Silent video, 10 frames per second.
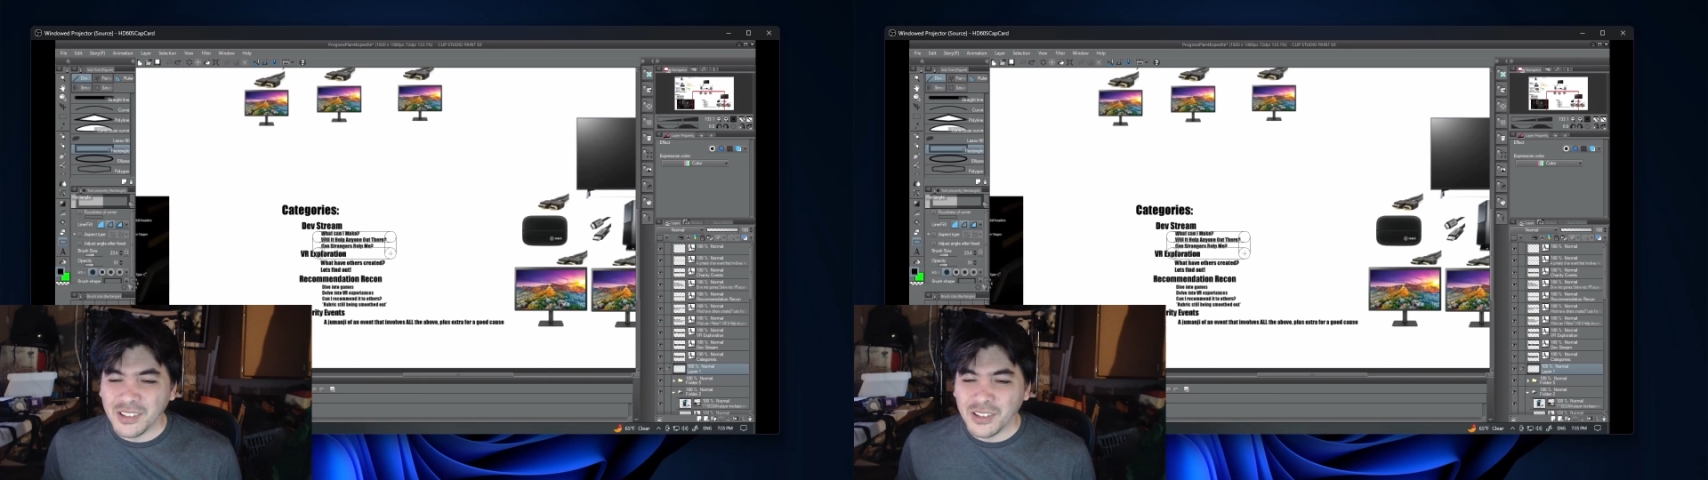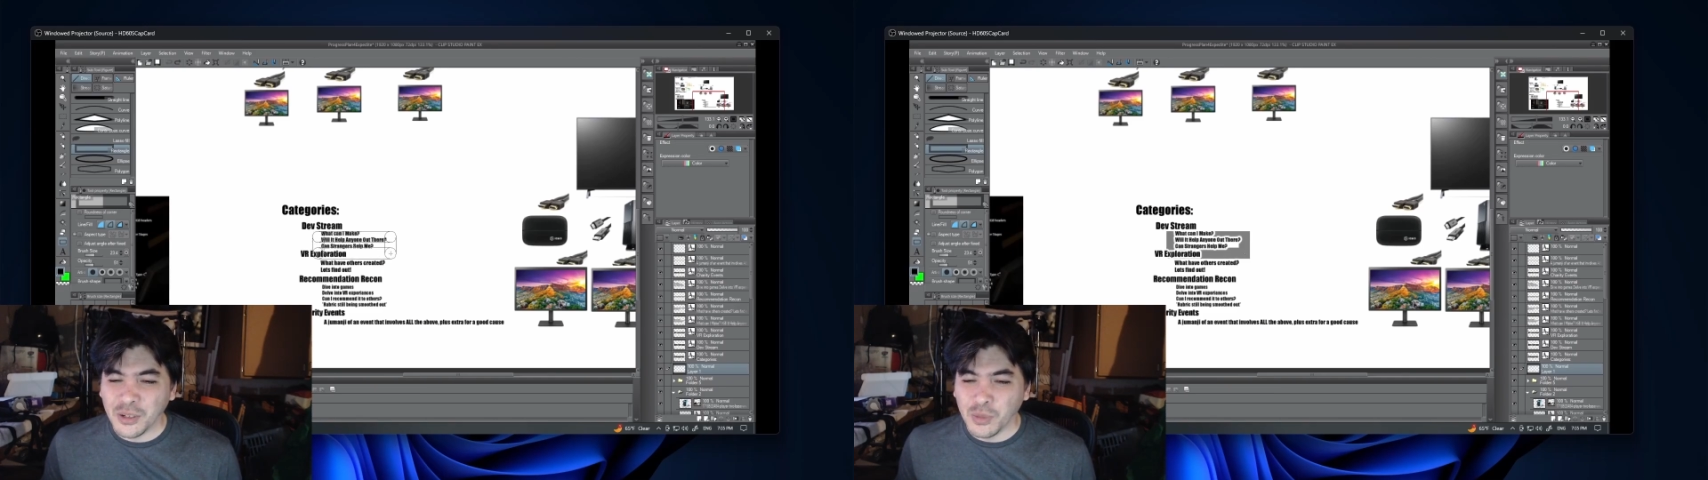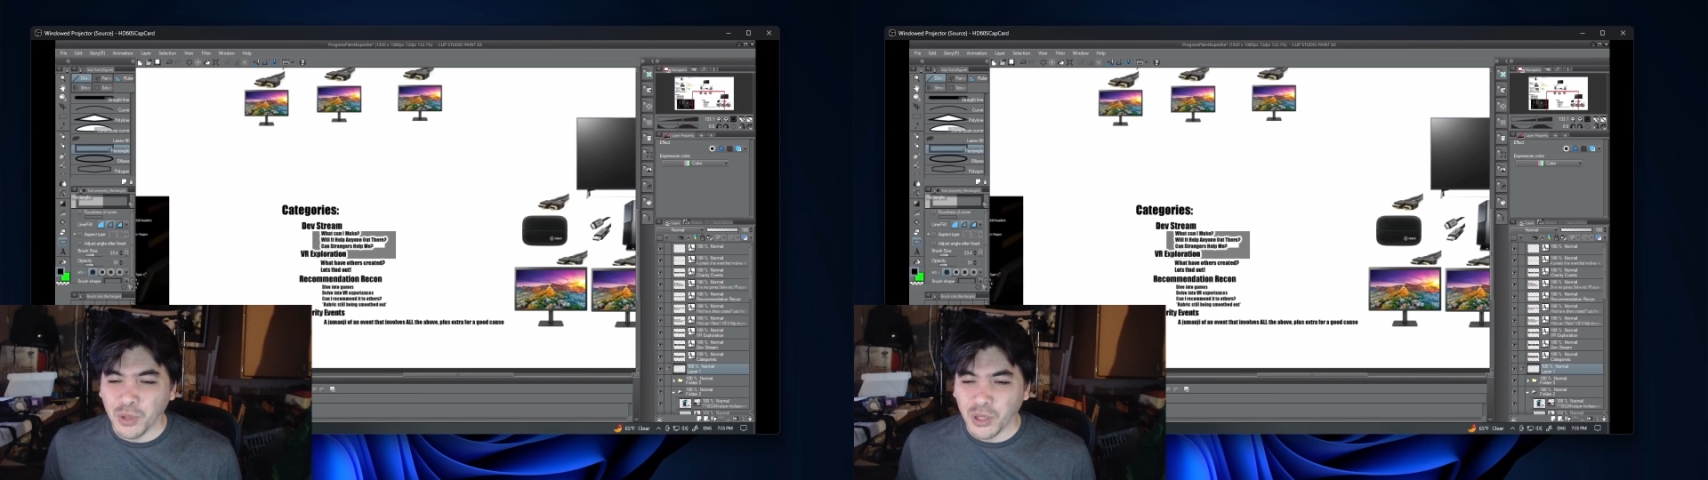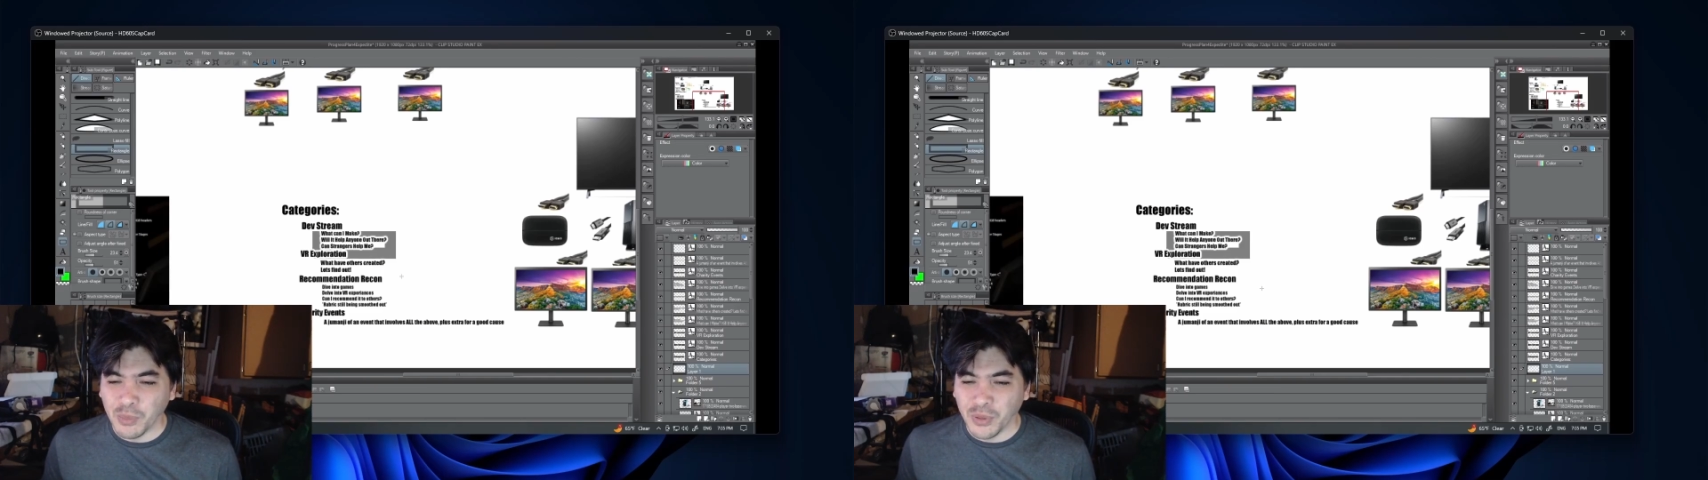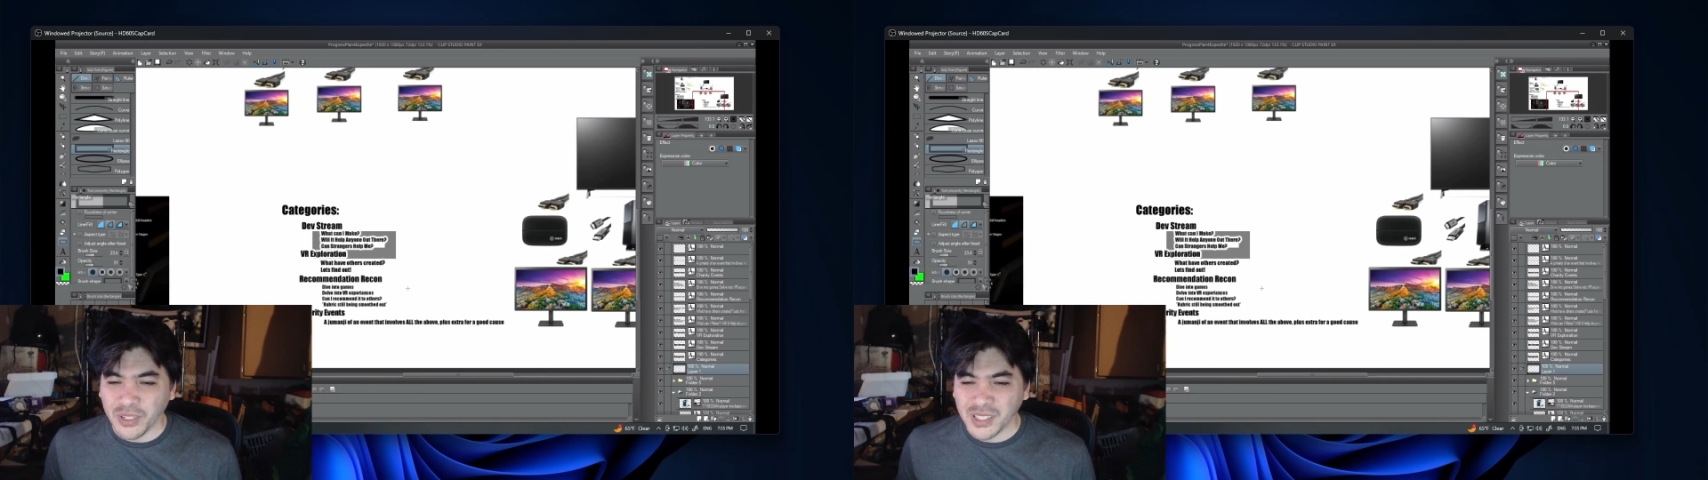two bullet
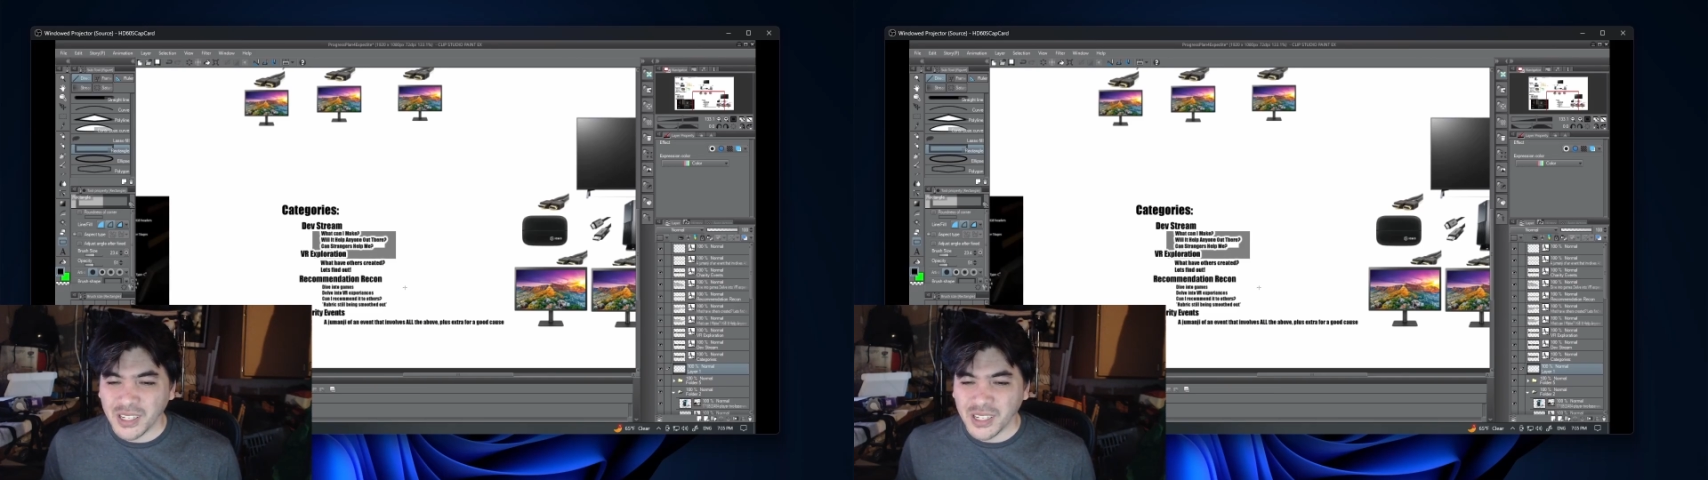points